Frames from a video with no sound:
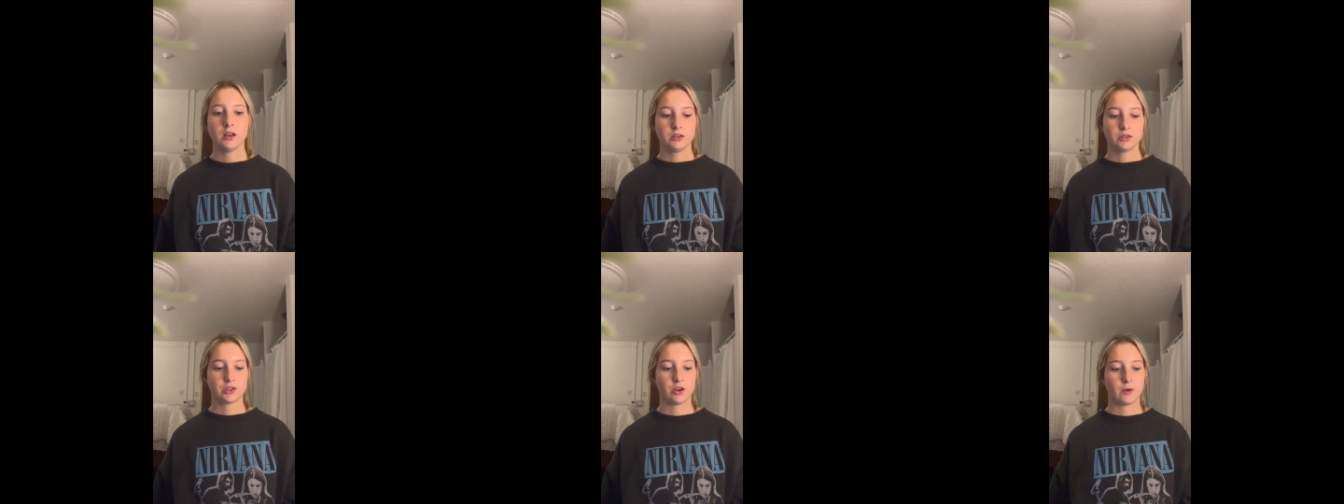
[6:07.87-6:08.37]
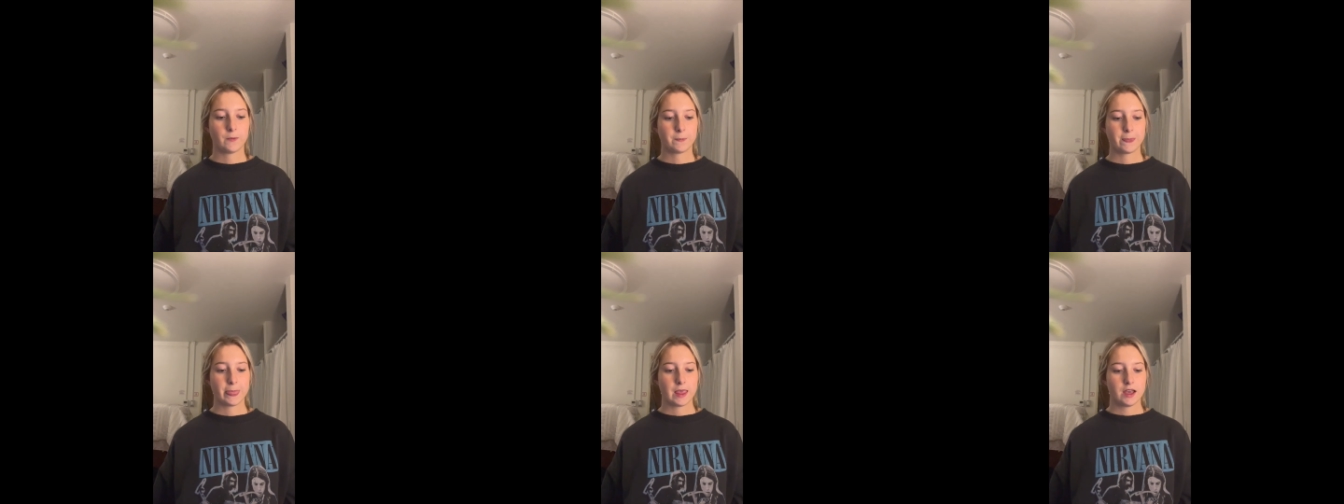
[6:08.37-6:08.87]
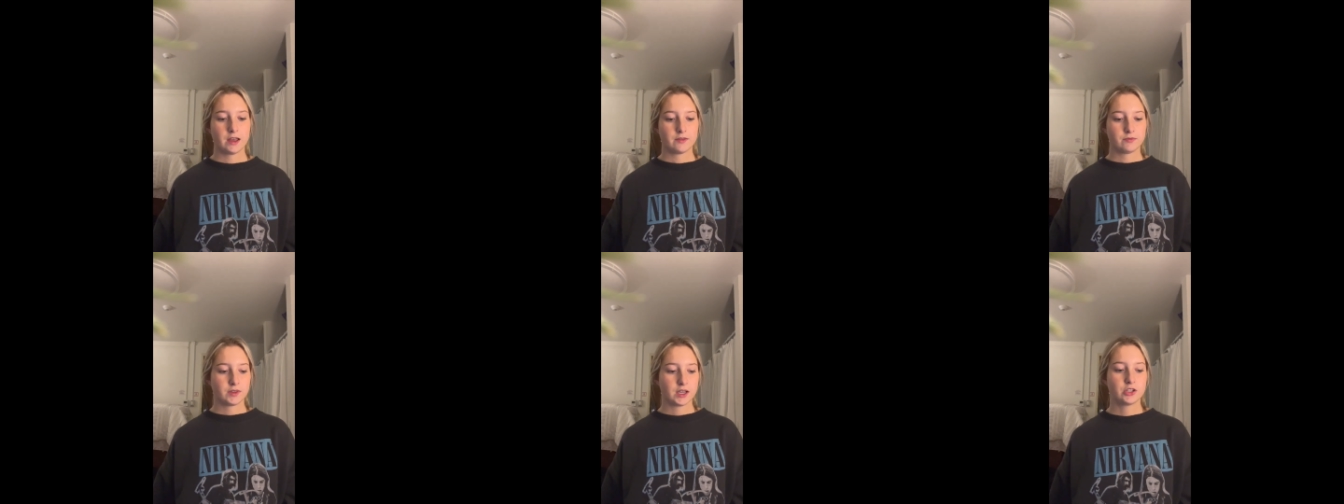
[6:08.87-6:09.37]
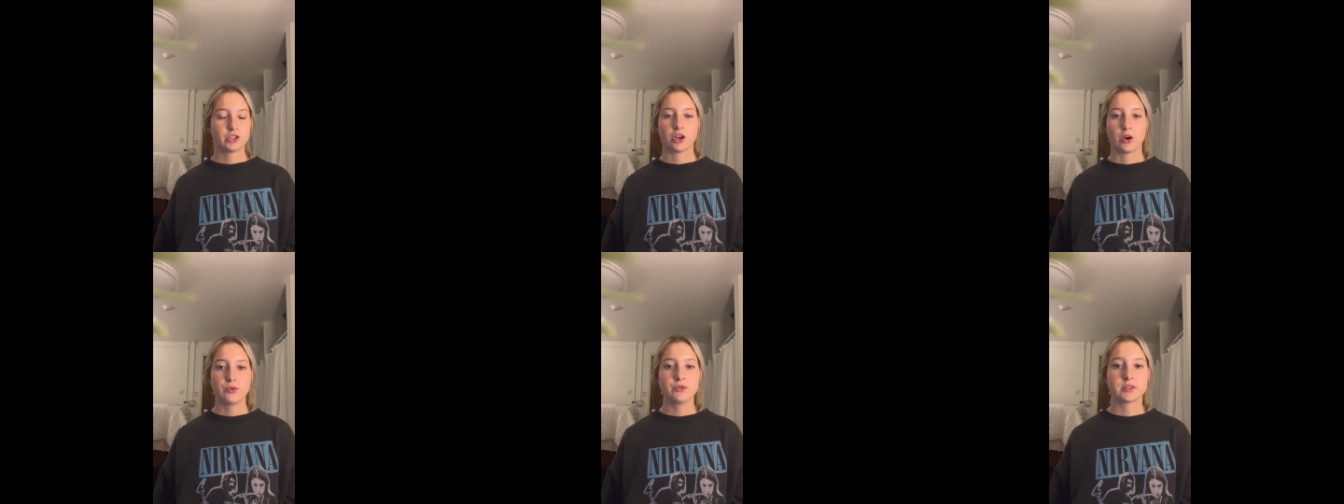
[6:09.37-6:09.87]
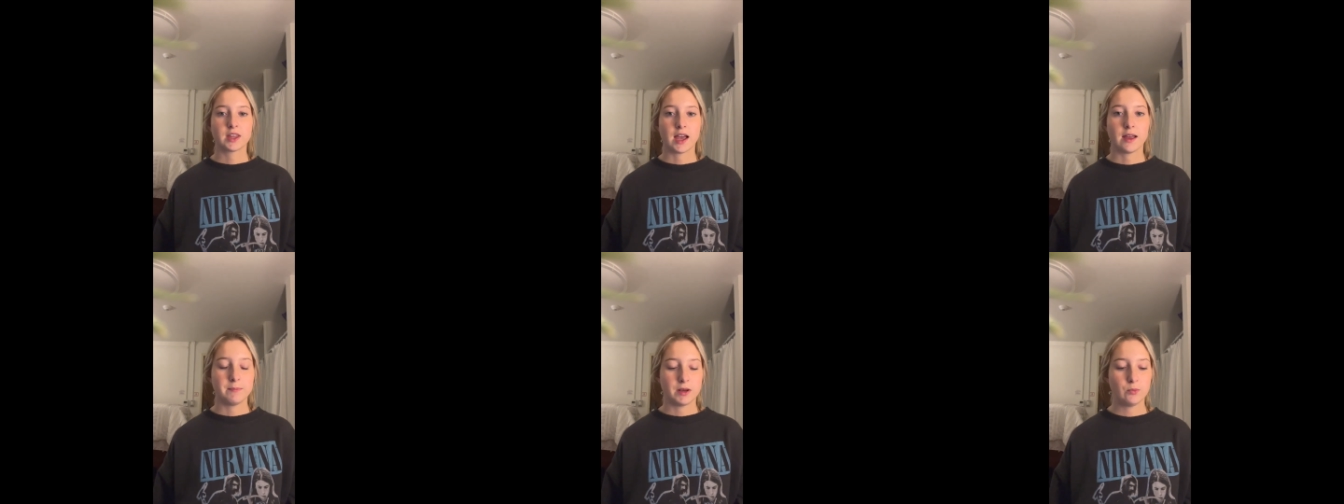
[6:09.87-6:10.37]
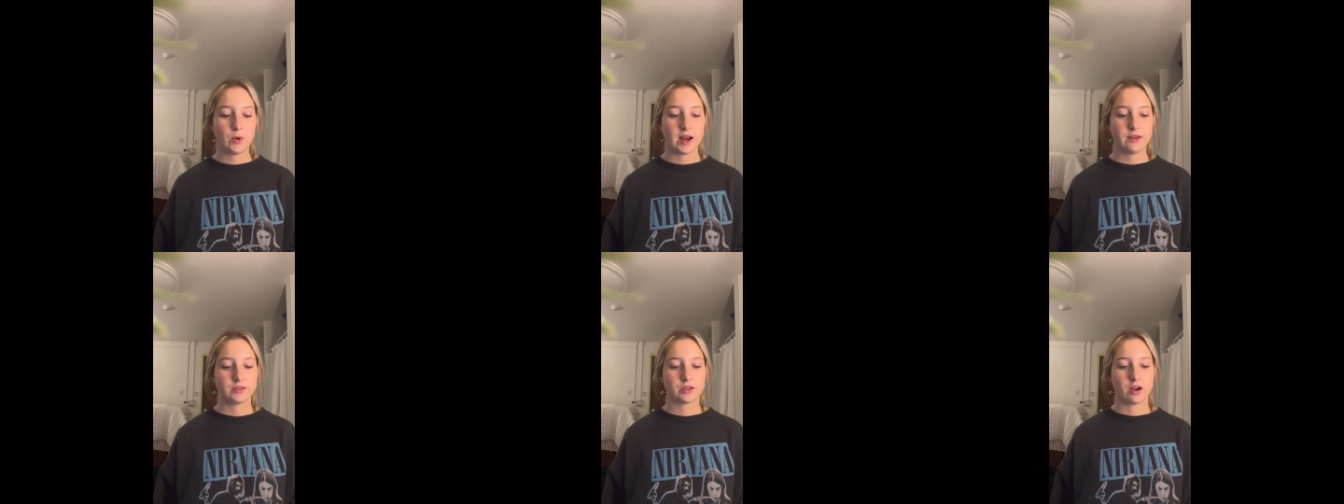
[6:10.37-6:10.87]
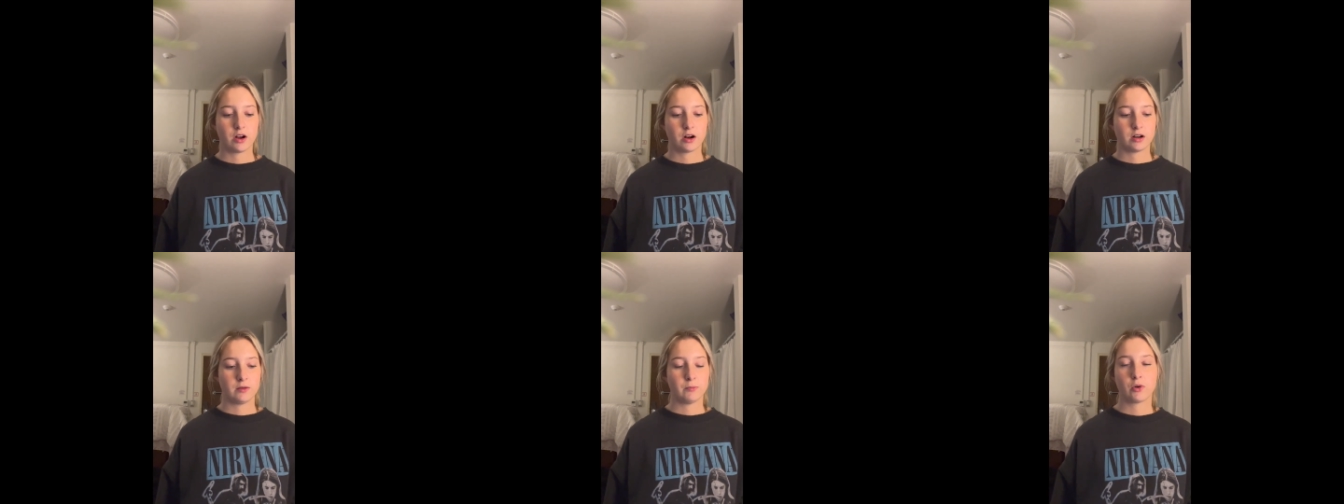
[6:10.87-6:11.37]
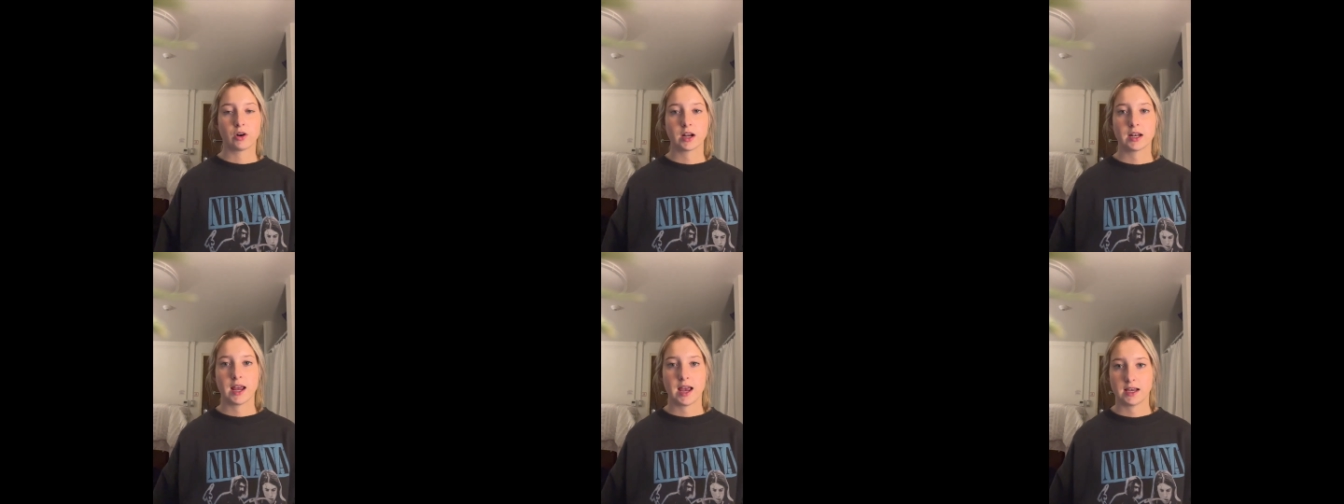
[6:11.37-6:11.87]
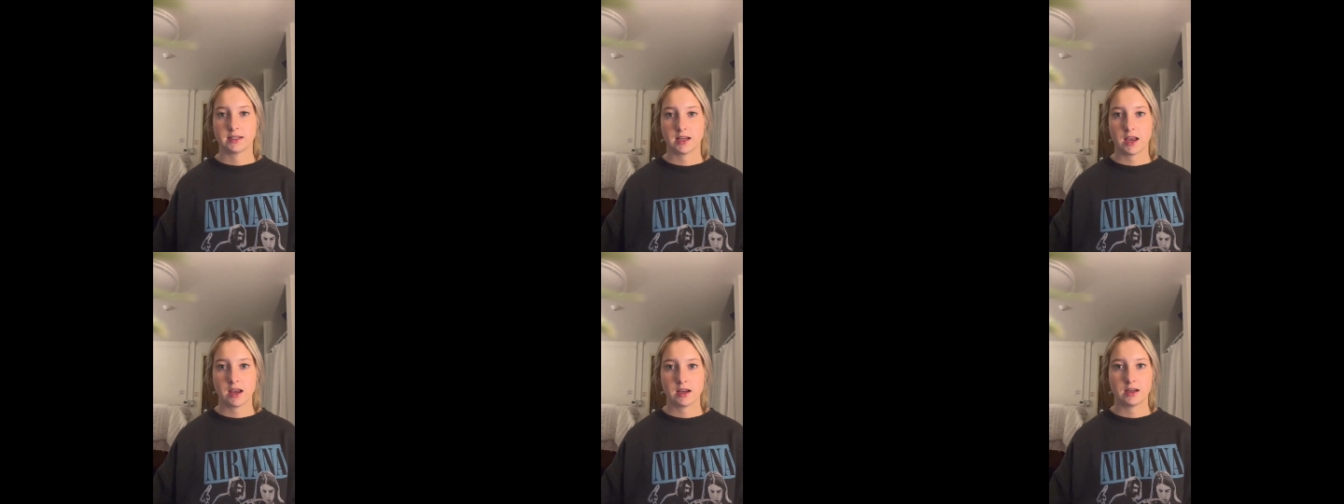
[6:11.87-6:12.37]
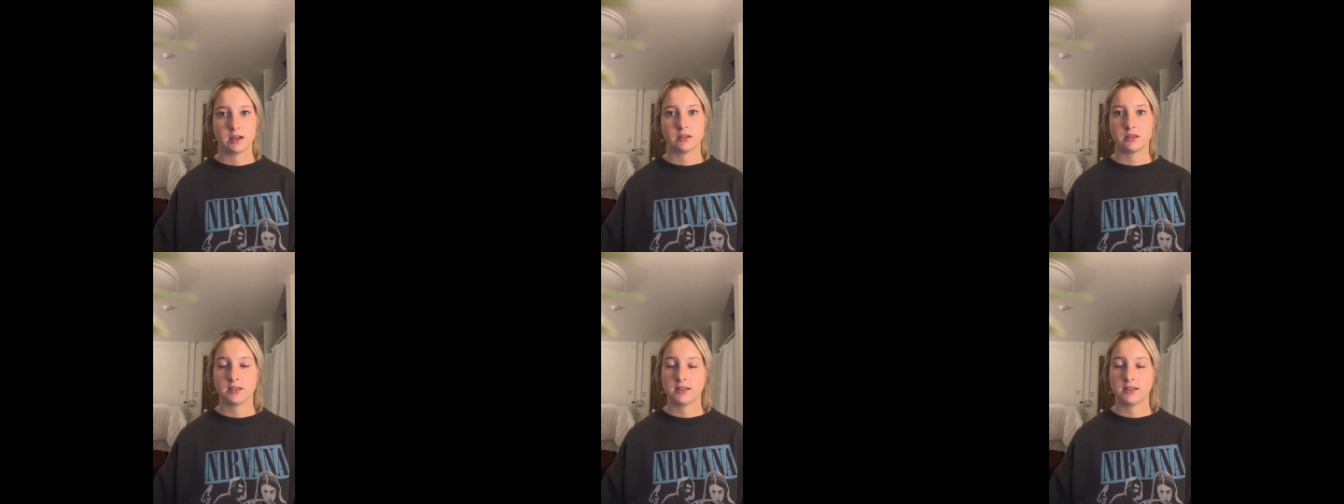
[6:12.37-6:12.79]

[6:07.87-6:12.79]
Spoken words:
So this shows that midwives are an important asset in